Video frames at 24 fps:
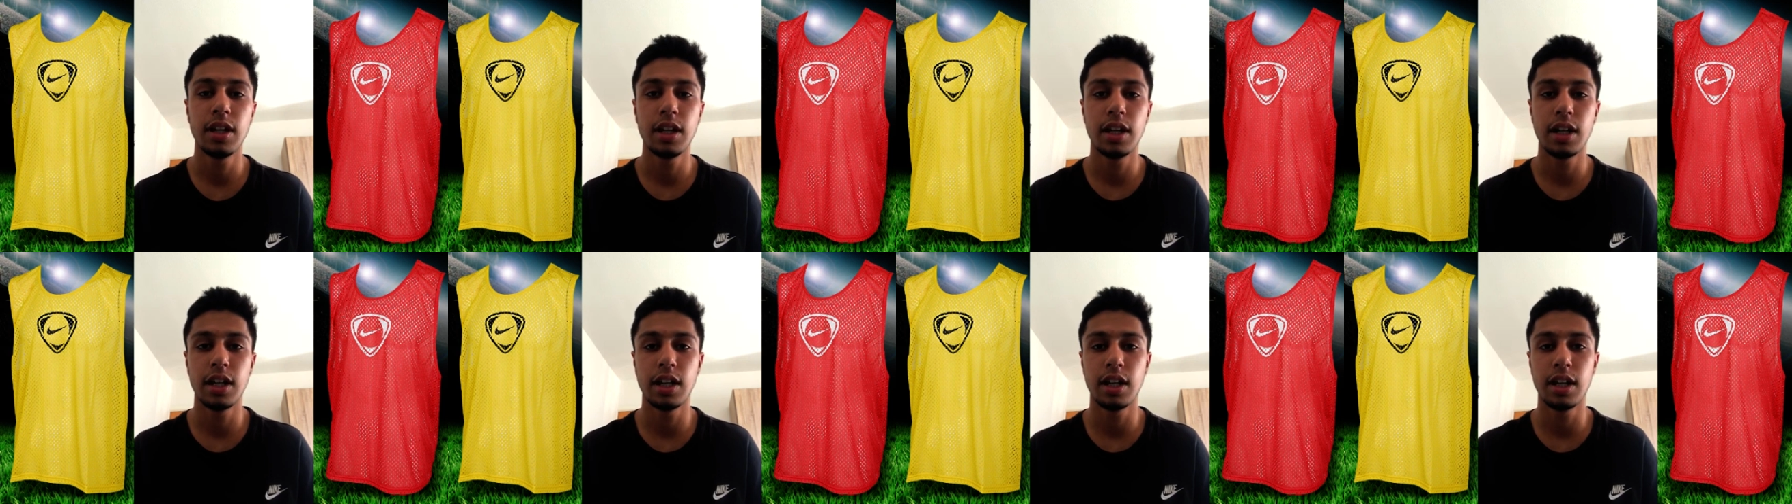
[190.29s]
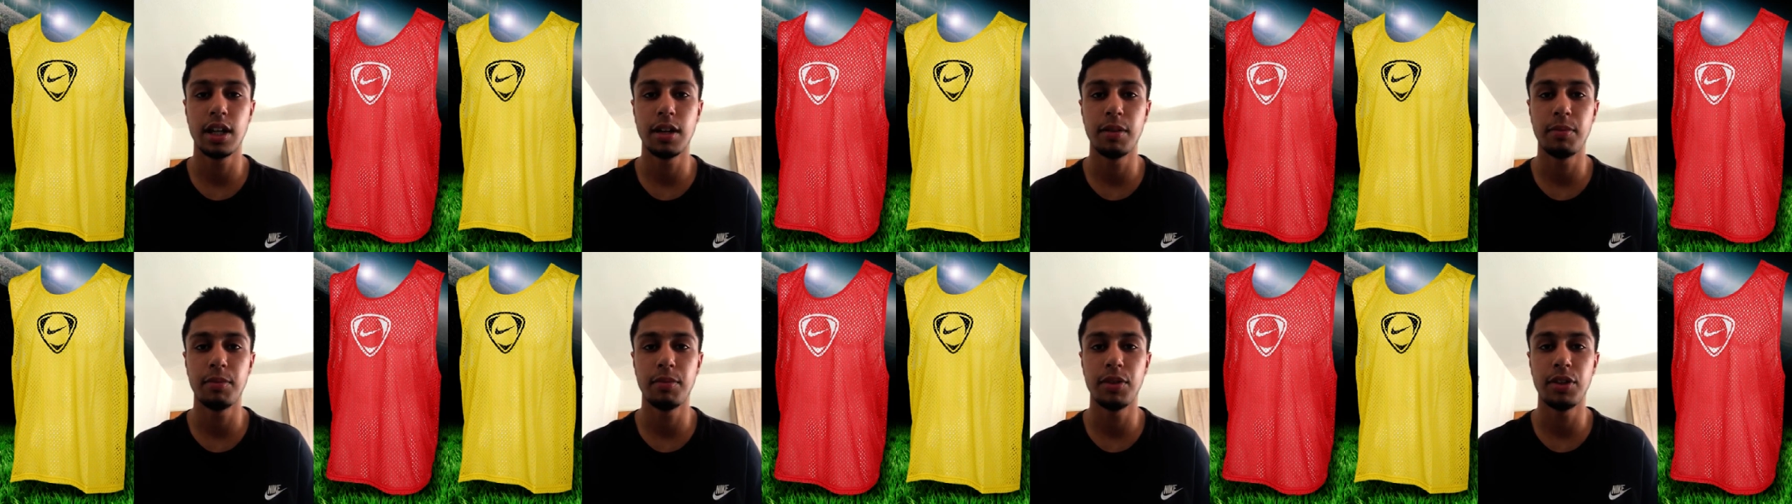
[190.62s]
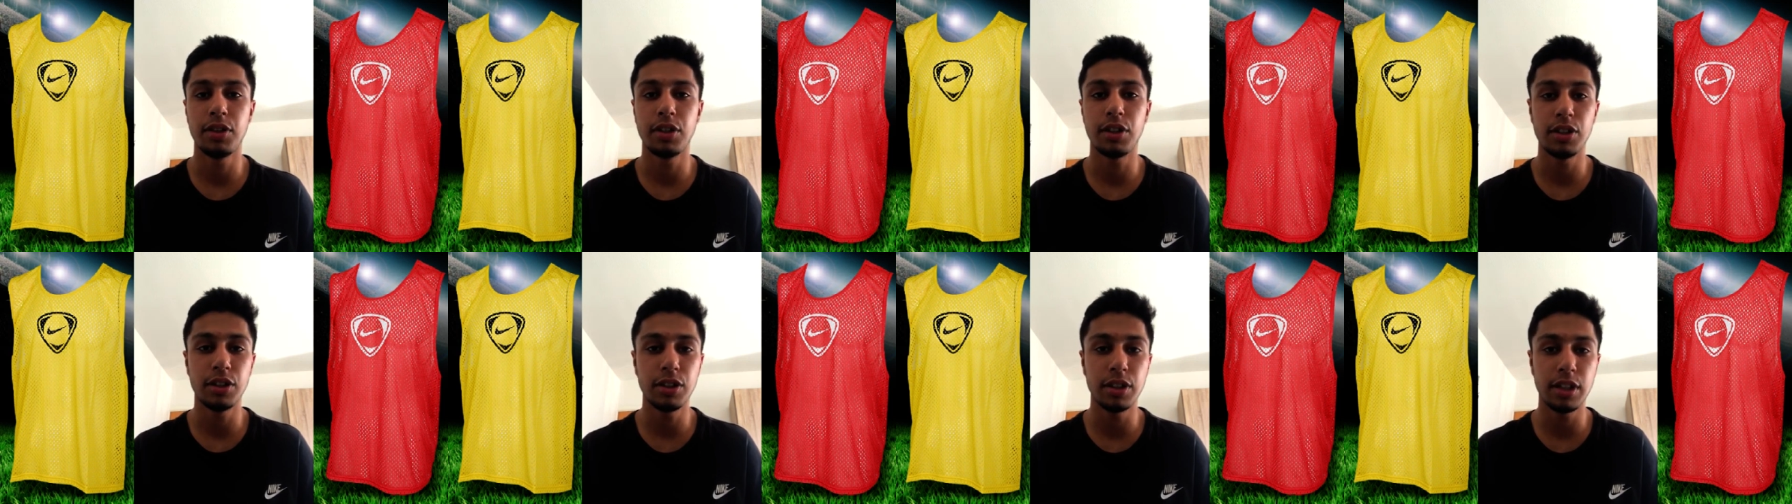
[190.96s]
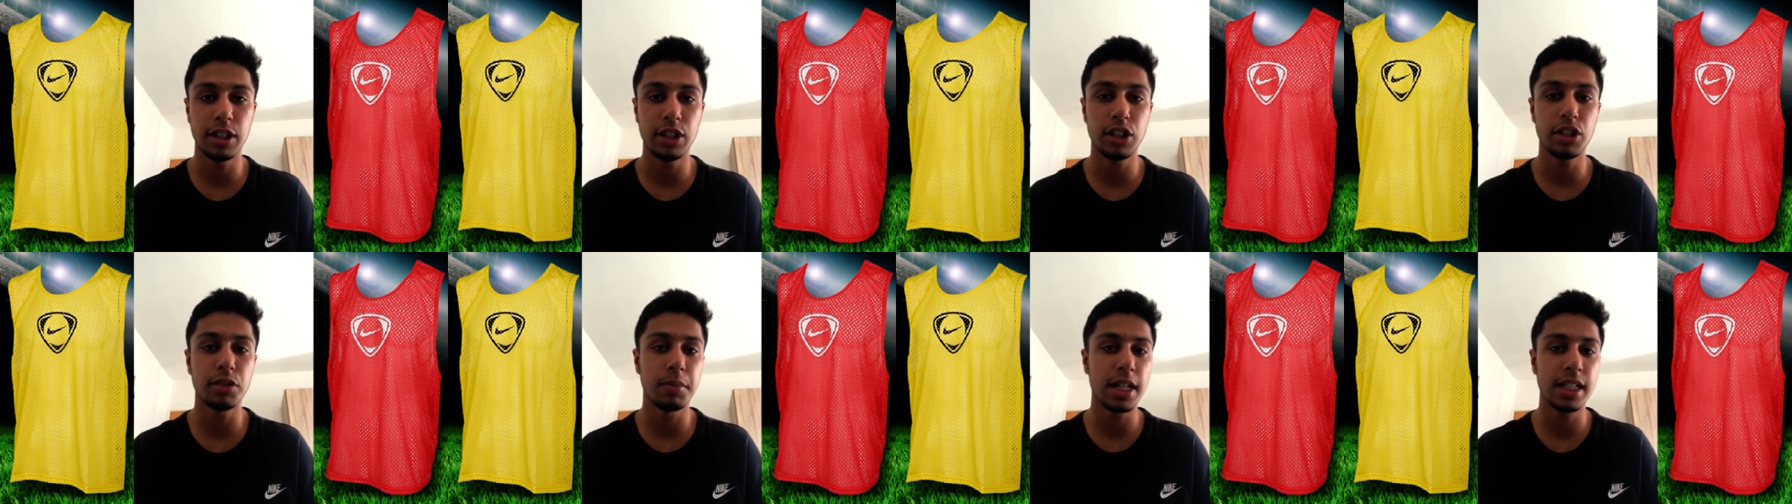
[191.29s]

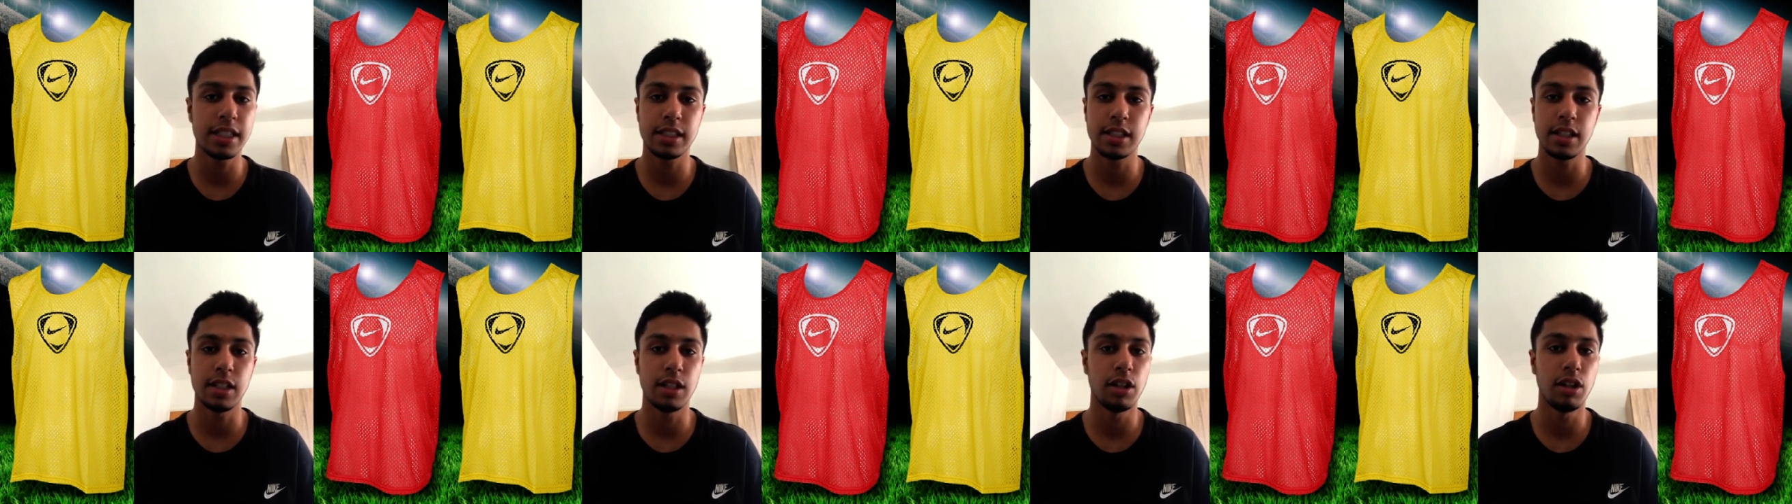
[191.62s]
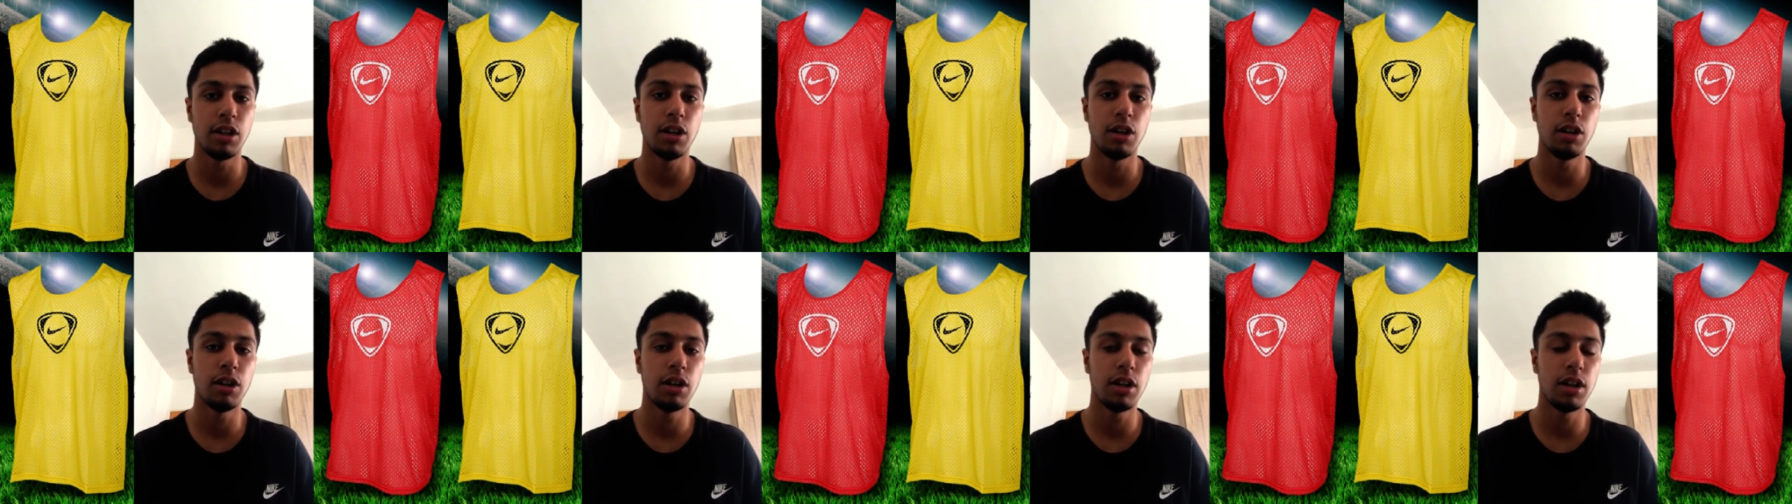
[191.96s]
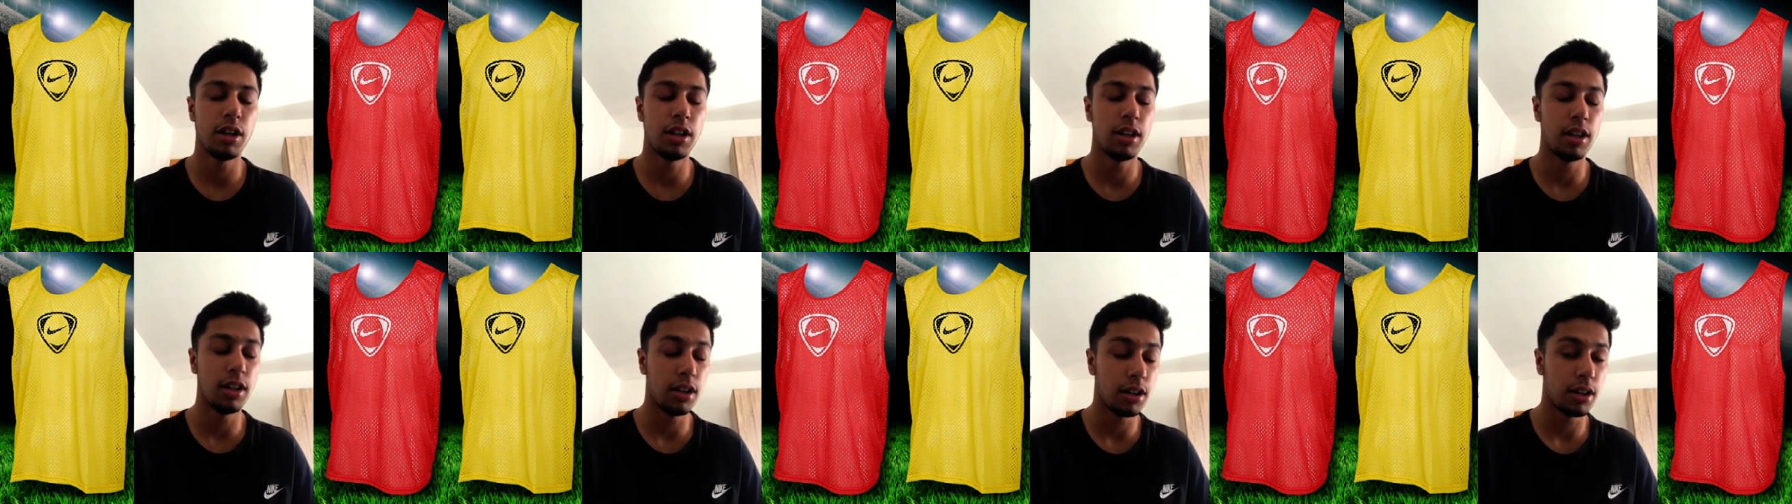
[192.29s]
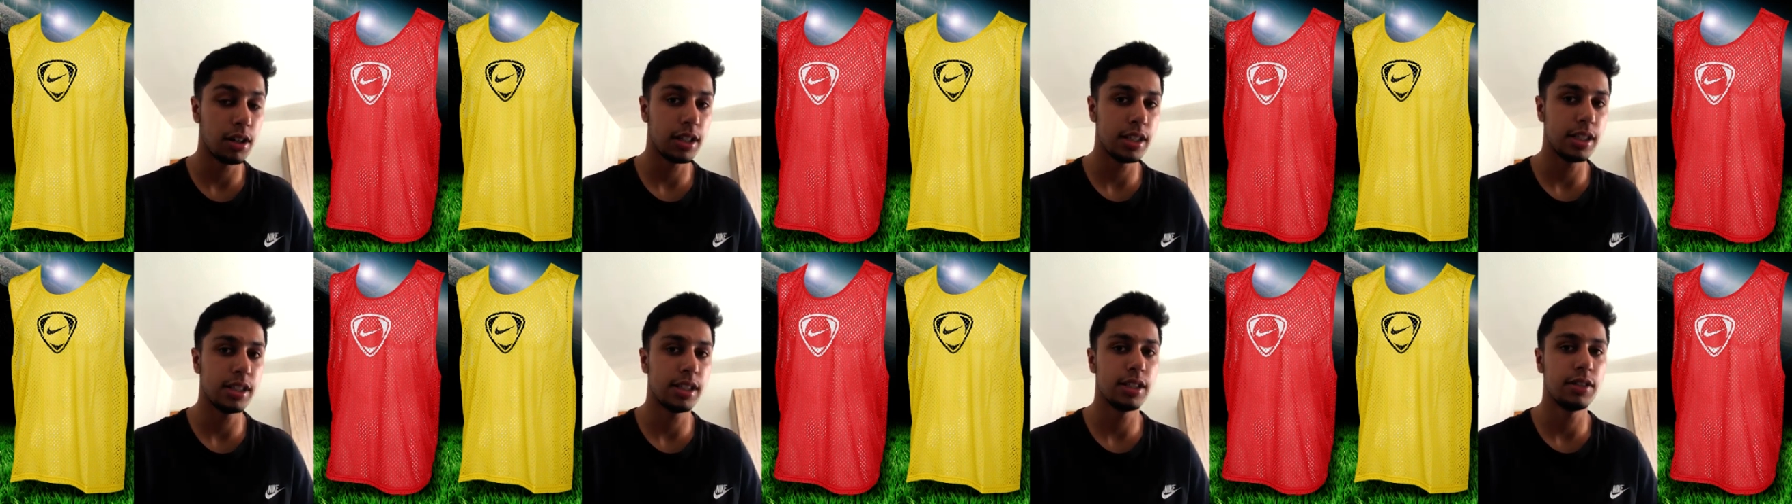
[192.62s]
It just makes it a
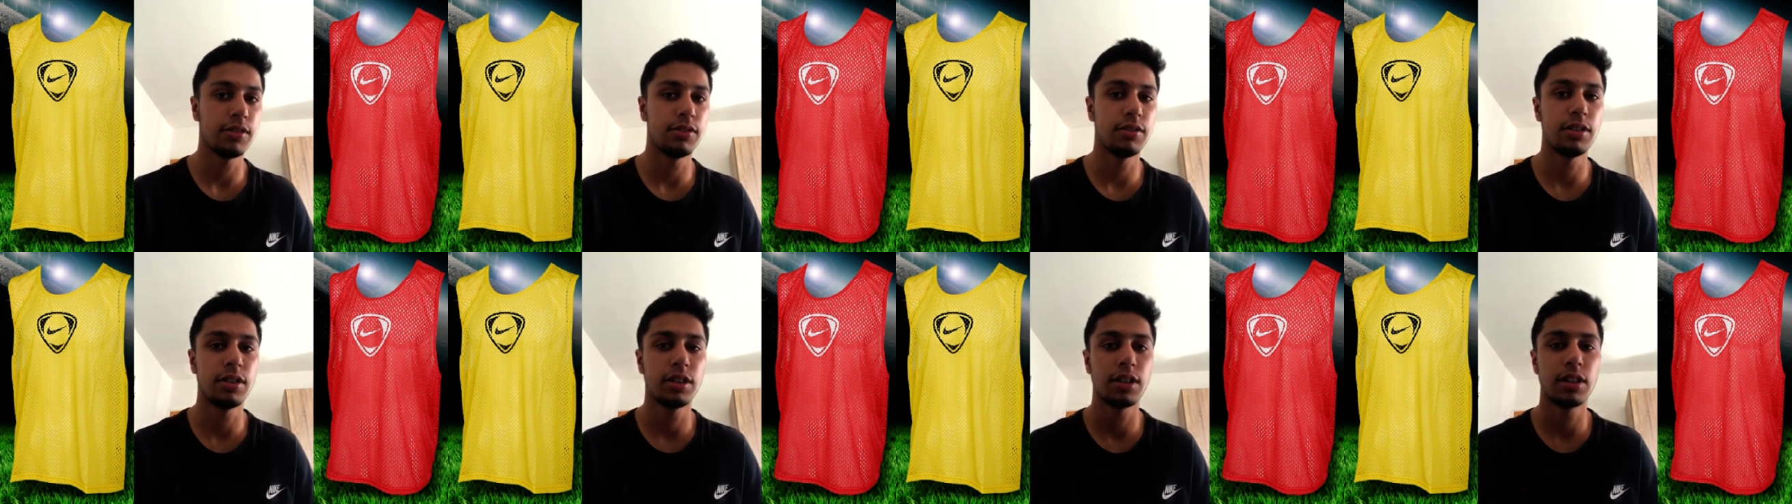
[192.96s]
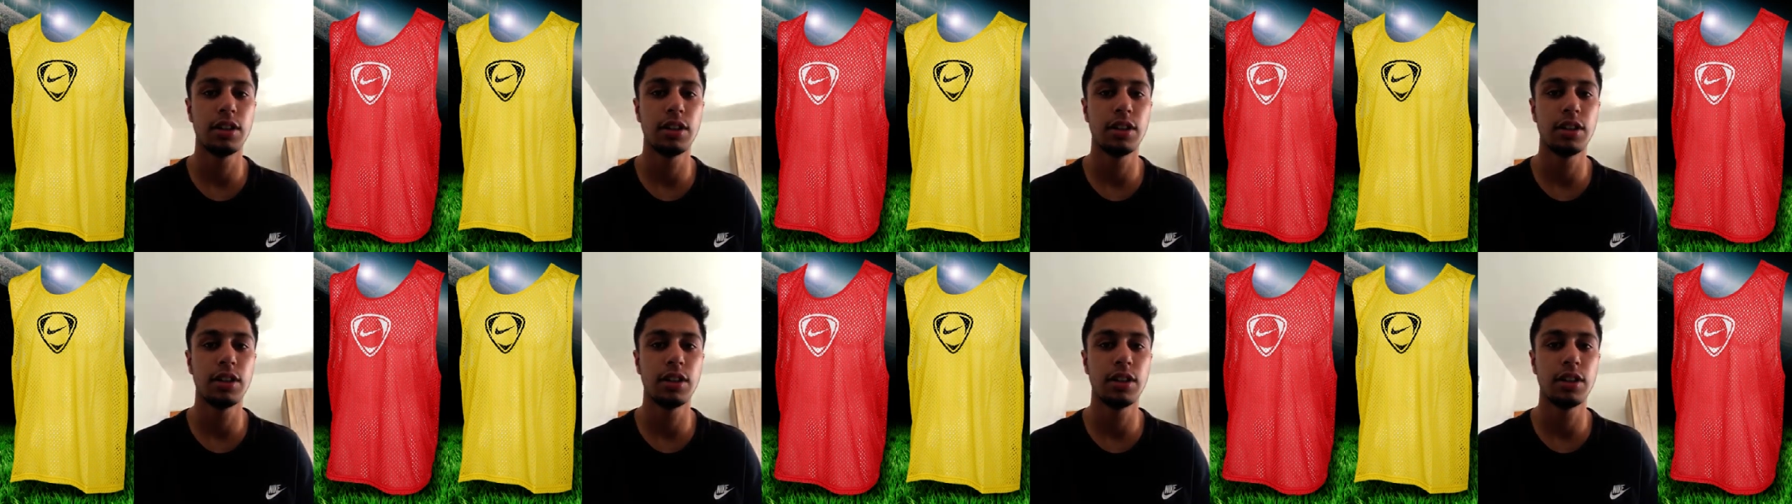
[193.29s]
lot easier for a